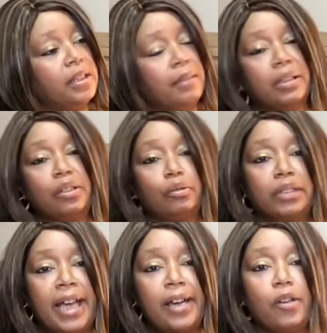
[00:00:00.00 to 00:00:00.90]
if I wanted them
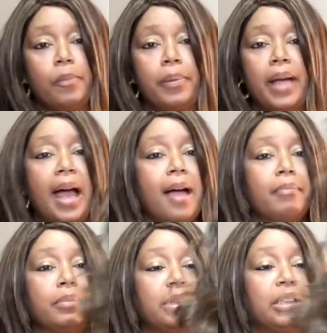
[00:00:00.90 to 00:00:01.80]
a little tighter,
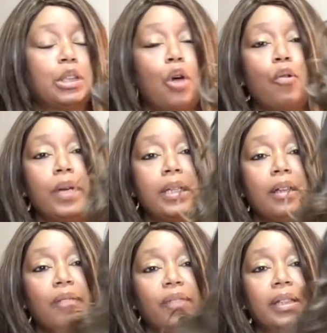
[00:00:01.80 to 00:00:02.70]
but I'm
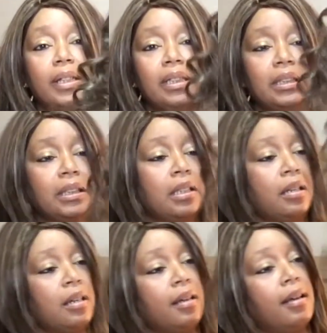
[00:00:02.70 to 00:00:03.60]
so in love with this.
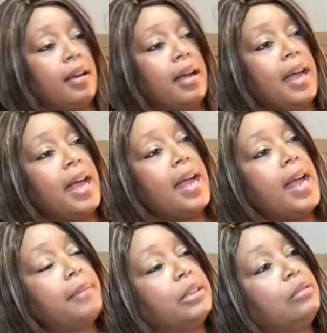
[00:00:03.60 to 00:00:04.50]

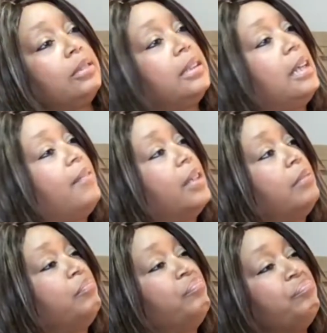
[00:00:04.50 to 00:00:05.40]
Absolutely
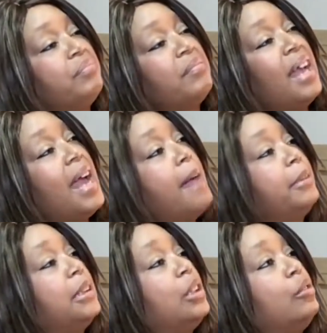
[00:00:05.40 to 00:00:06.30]
love it.
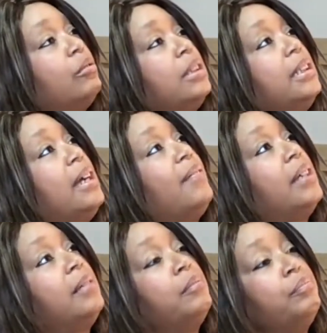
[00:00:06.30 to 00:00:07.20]
Absolutely
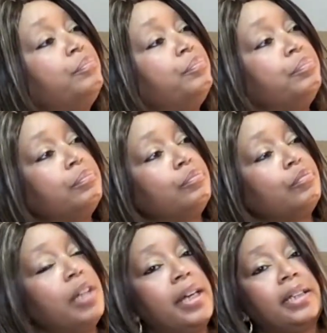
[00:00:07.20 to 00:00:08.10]
love it.
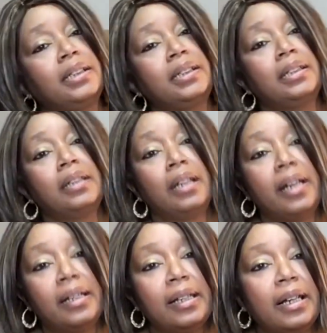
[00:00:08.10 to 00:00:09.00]
Okay.
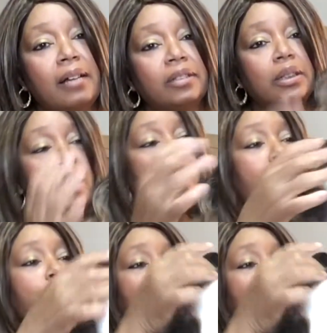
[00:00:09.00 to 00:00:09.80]
And then I'll,